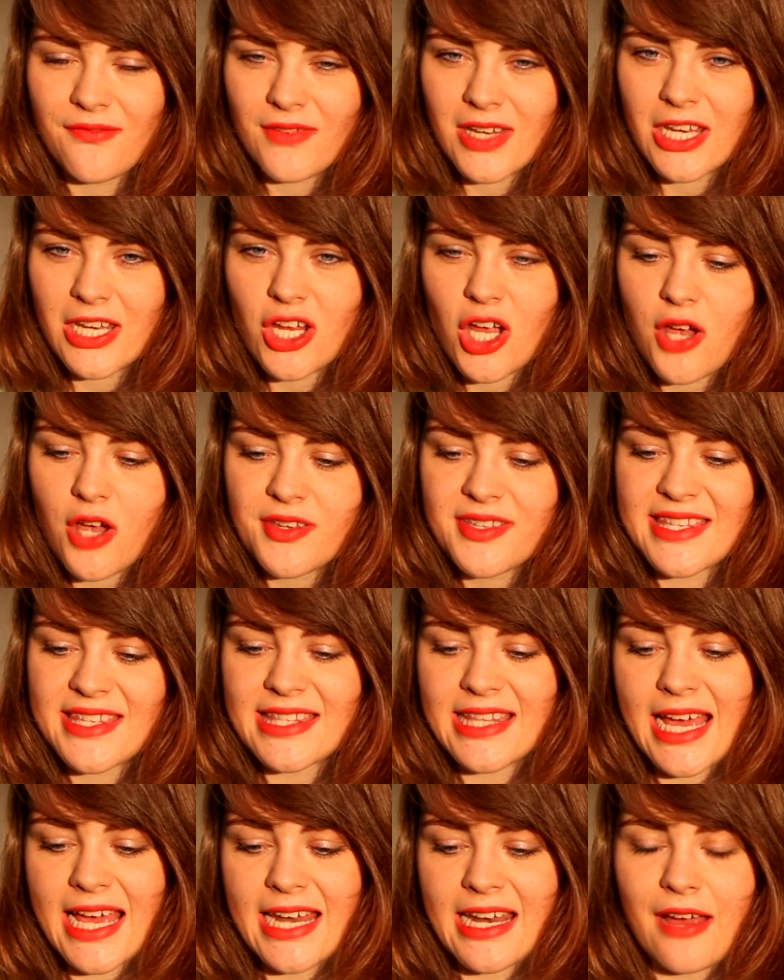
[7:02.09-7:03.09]

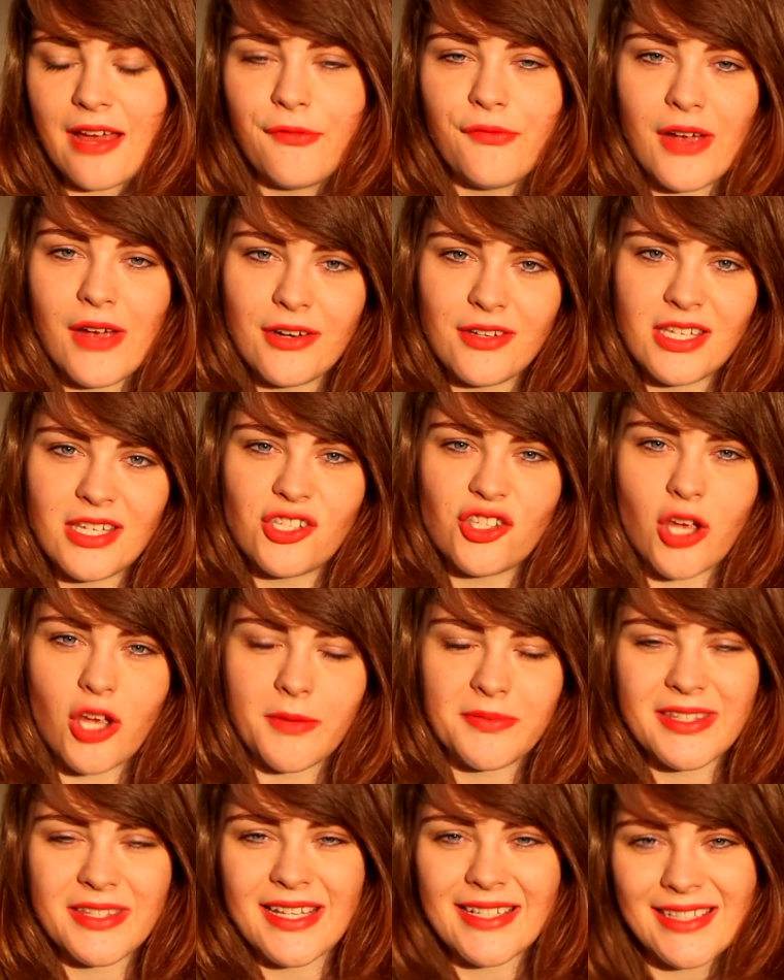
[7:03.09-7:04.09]
videos that I found these
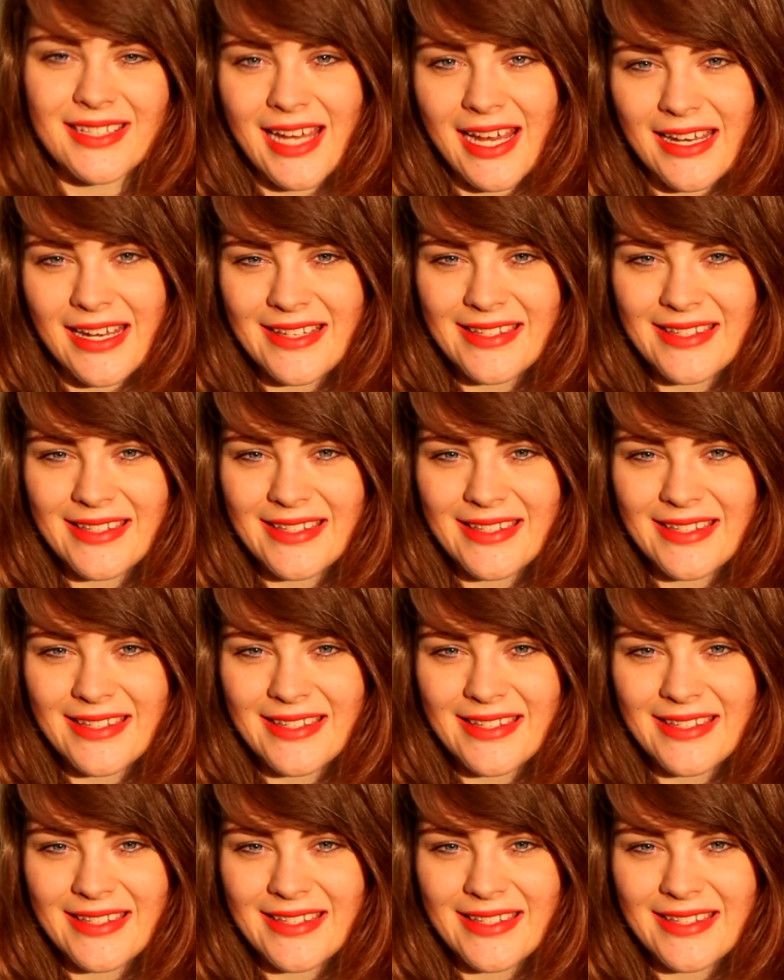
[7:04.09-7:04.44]
shops that's kind